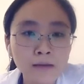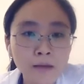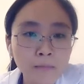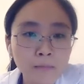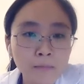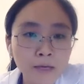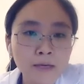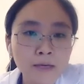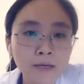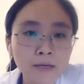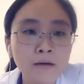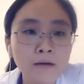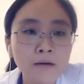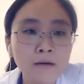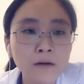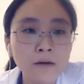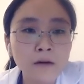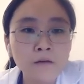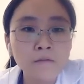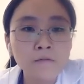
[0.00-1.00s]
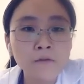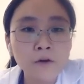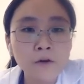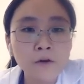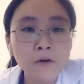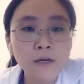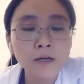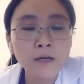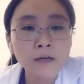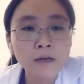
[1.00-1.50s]
make
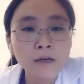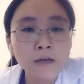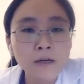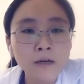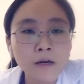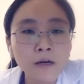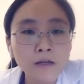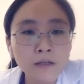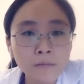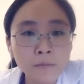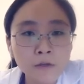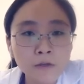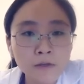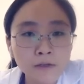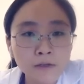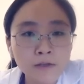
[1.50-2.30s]
very smart